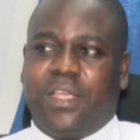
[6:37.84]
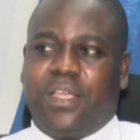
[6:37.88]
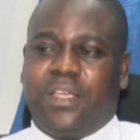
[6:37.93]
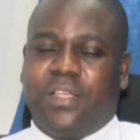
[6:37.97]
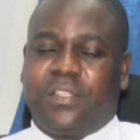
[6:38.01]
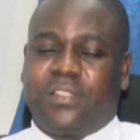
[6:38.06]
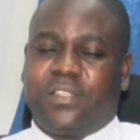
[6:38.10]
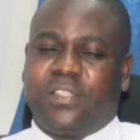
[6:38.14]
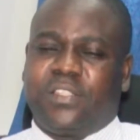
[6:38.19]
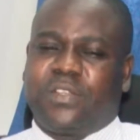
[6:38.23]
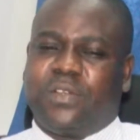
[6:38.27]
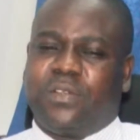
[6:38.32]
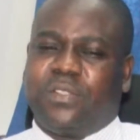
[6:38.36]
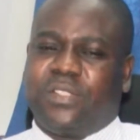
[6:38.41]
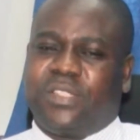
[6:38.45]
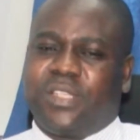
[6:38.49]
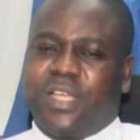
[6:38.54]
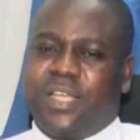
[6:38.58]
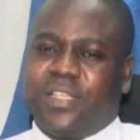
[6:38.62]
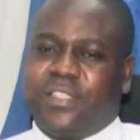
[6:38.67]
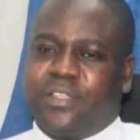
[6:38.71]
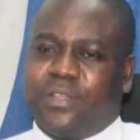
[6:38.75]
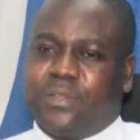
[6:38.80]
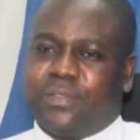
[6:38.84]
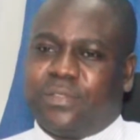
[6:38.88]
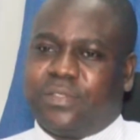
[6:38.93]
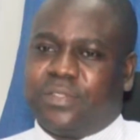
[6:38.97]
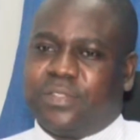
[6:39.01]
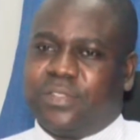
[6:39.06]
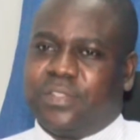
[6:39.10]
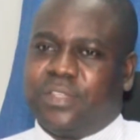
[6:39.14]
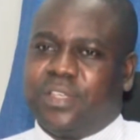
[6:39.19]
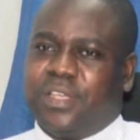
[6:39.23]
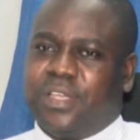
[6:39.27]
It is
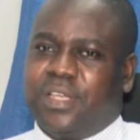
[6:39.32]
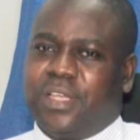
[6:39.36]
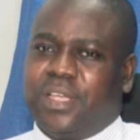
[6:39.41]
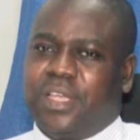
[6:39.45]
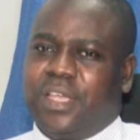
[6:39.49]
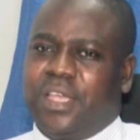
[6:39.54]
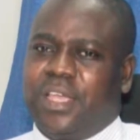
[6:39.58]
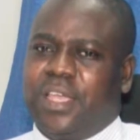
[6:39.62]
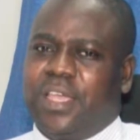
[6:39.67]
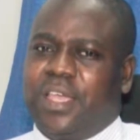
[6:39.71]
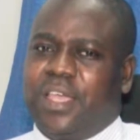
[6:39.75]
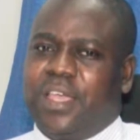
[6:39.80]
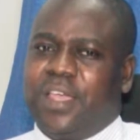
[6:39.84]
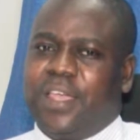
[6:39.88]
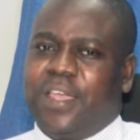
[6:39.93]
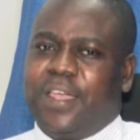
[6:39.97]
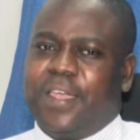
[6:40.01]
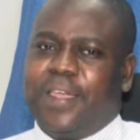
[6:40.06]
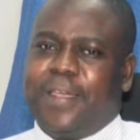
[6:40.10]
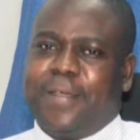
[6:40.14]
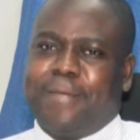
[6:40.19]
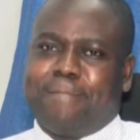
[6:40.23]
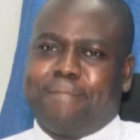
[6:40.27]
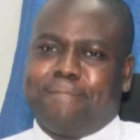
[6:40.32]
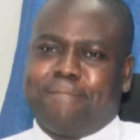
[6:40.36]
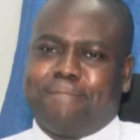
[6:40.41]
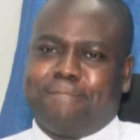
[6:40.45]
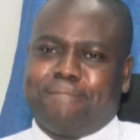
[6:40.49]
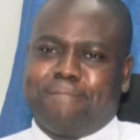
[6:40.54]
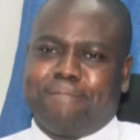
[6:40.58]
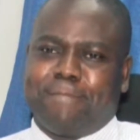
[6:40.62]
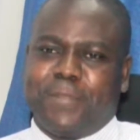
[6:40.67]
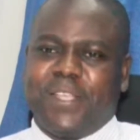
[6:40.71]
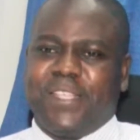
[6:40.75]
contagious.
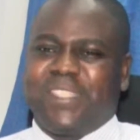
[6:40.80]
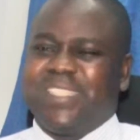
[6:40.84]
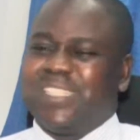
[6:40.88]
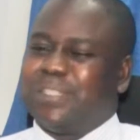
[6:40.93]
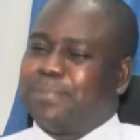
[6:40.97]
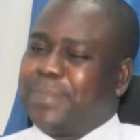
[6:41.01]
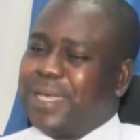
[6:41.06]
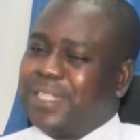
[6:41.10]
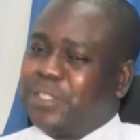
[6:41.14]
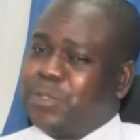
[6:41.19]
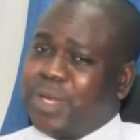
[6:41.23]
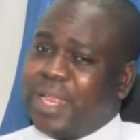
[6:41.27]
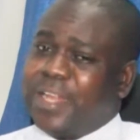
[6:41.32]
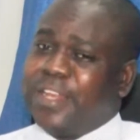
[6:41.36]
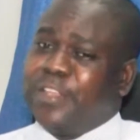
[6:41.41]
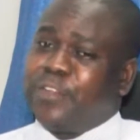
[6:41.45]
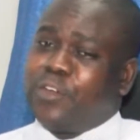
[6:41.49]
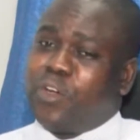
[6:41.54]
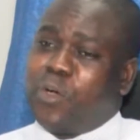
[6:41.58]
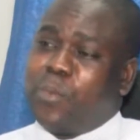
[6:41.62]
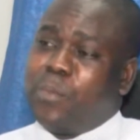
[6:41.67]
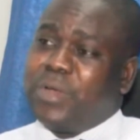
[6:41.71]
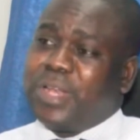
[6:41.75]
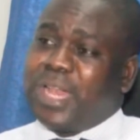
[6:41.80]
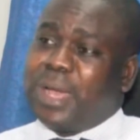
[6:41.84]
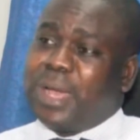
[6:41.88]
It is particularly common